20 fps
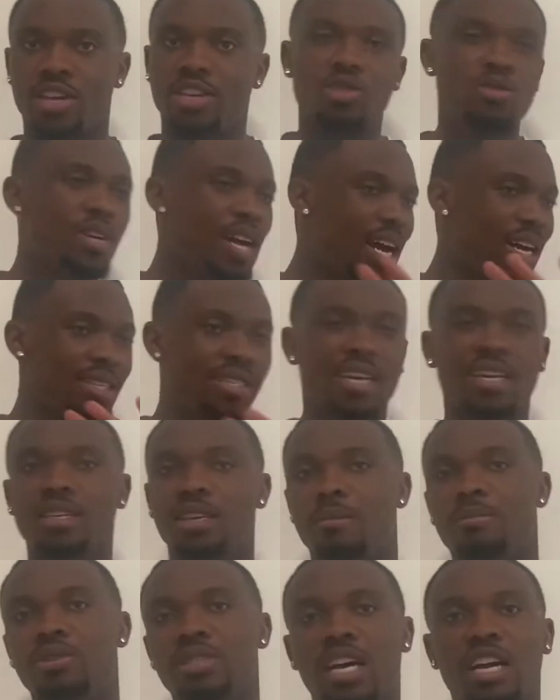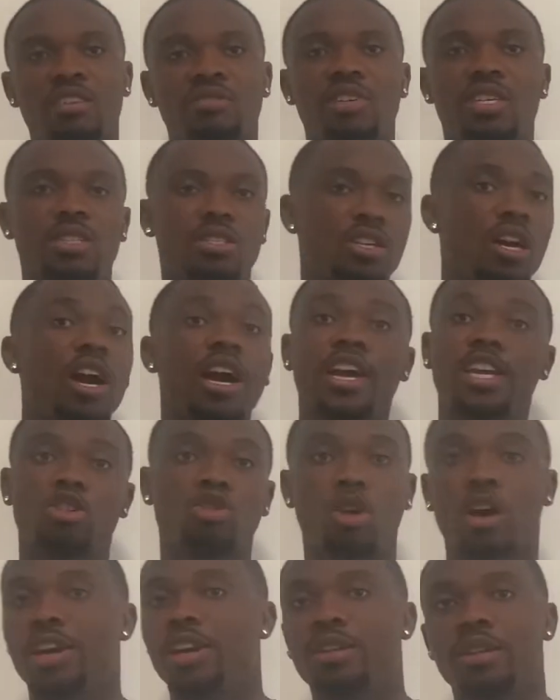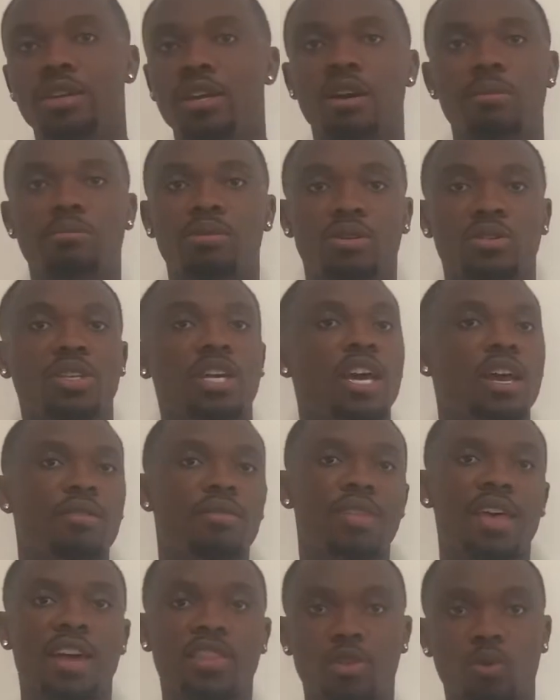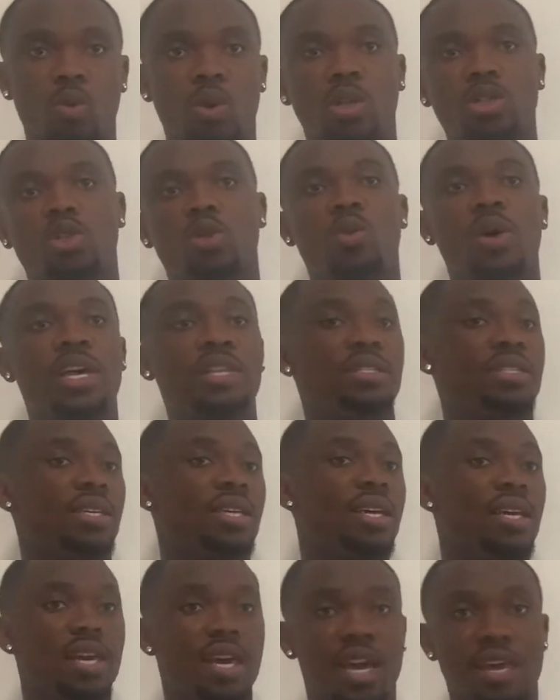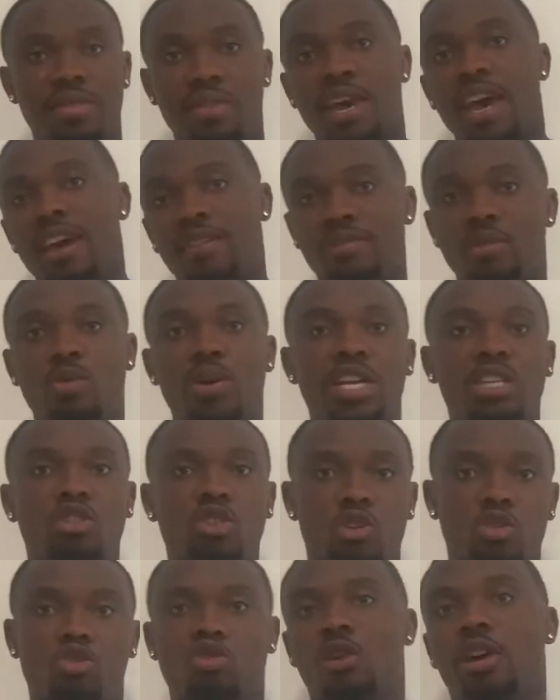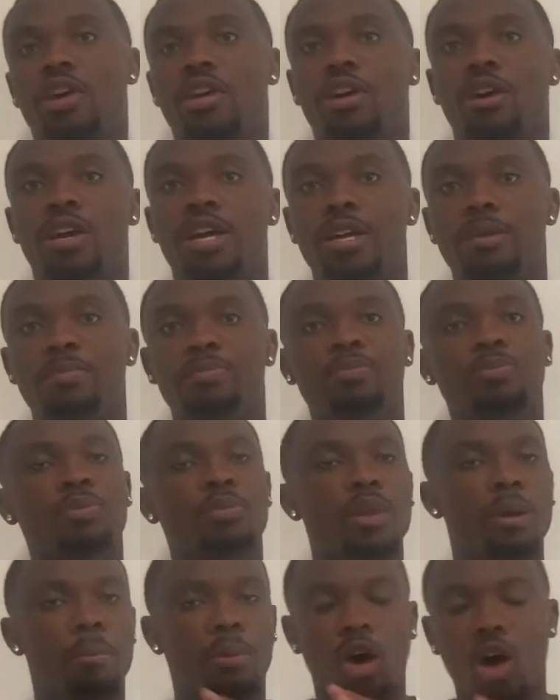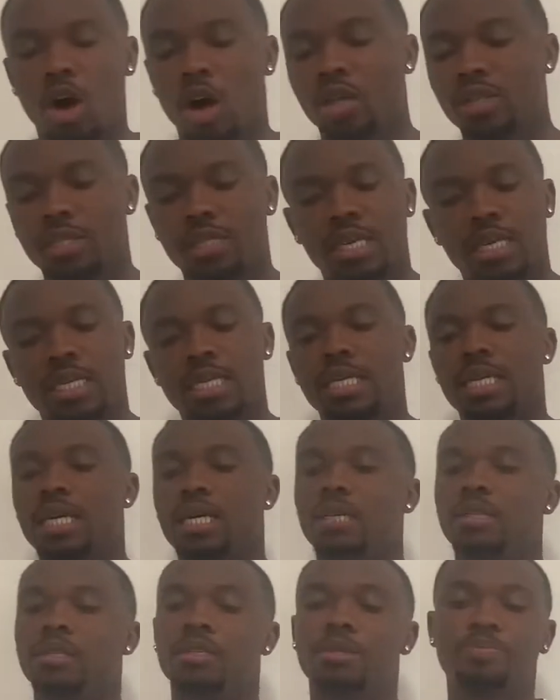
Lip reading: You got to take numbers out of it because y'all ain't drawing the numbers that the welterweights and the heavyweights are drawing, all right? Well, all said and done,